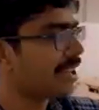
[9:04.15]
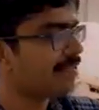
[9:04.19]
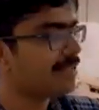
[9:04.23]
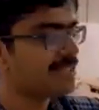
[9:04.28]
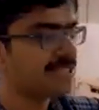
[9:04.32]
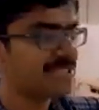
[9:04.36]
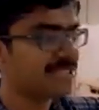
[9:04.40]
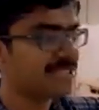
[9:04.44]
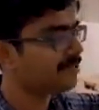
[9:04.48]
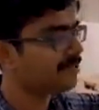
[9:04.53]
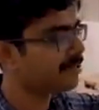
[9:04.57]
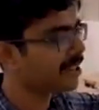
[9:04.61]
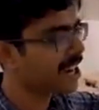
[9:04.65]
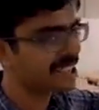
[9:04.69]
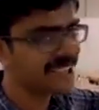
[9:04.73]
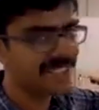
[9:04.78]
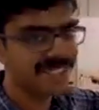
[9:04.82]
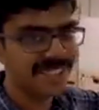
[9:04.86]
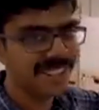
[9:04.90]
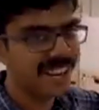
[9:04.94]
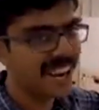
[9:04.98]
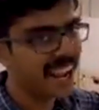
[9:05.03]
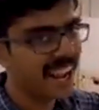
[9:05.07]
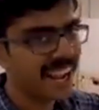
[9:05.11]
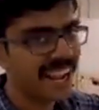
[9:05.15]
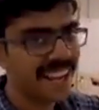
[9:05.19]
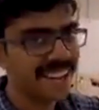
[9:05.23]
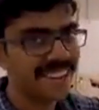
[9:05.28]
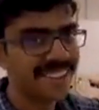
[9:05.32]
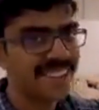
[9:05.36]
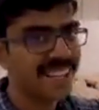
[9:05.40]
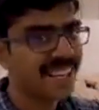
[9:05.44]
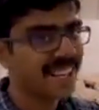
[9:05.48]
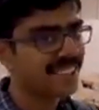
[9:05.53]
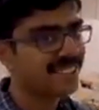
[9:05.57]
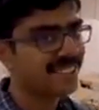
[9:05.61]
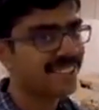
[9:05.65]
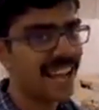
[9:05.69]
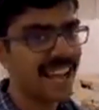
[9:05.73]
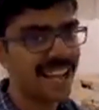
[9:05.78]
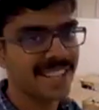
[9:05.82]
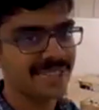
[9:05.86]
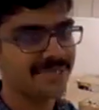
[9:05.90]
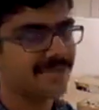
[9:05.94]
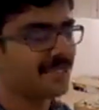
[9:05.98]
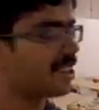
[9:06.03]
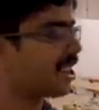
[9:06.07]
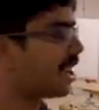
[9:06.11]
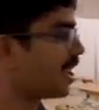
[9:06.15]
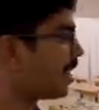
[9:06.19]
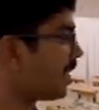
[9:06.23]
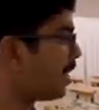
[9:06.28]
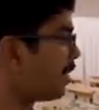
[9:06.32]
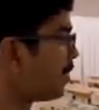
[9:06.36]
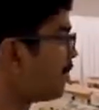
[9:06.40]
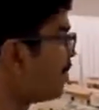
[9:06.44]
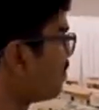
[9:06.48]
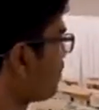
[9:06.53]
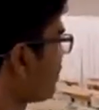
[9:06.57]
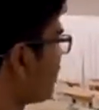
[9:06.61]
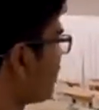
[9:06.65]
If you raise your hand, you get to ask for help.